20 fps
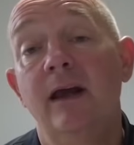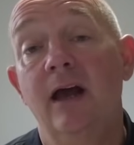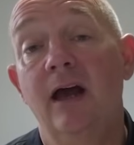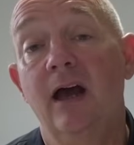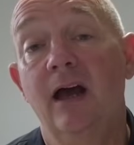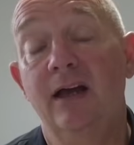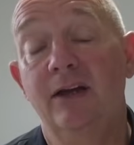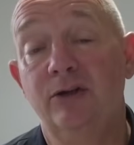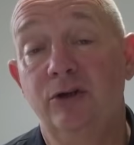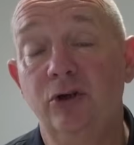
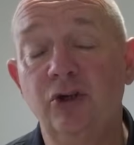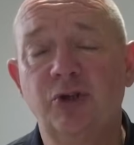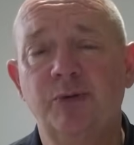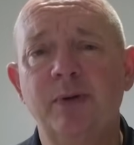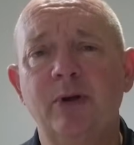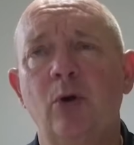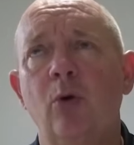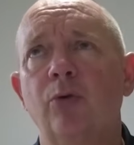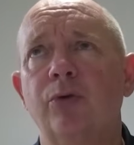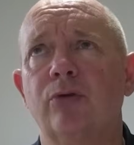Used
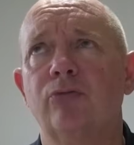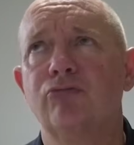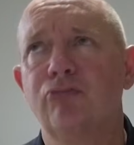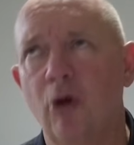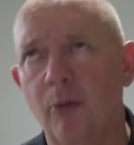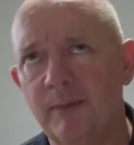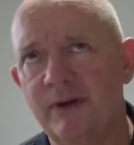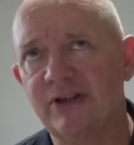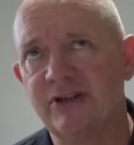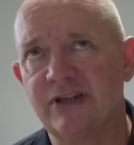to be called the
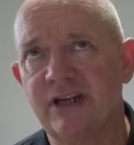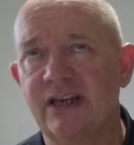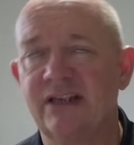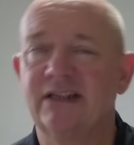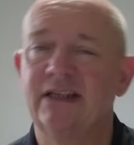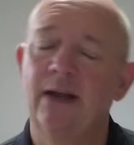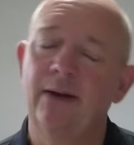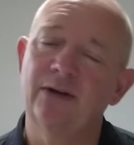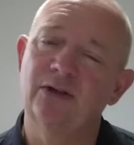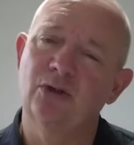Robin's
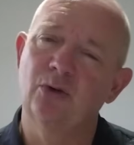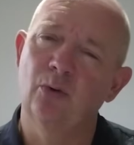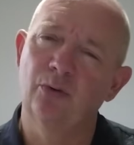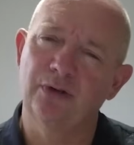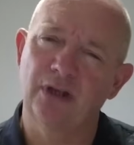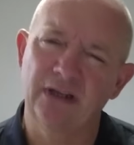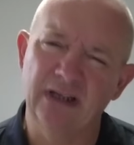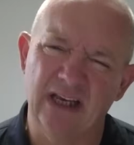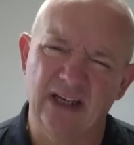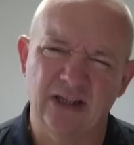Nest, now it's
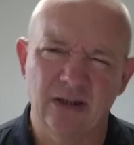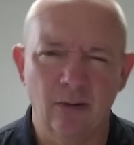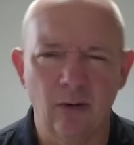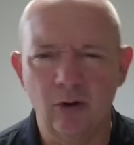called the Nest.